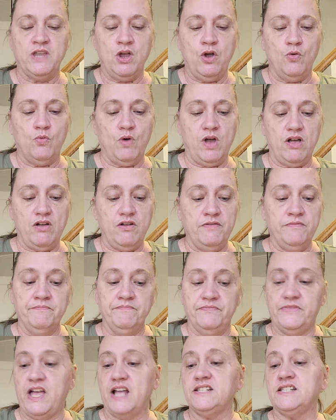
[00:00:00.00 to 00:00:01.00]
Well,
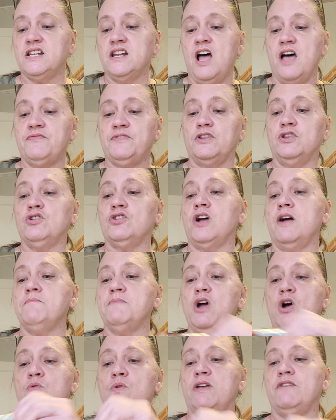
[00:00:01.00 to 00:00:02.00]
that's not the look I'm
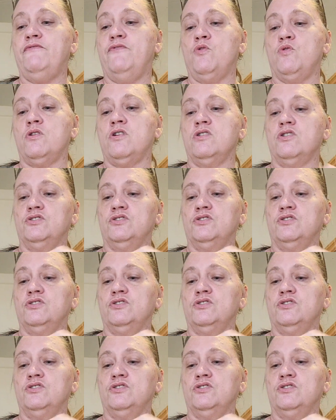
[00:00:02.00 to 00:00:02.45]
going for.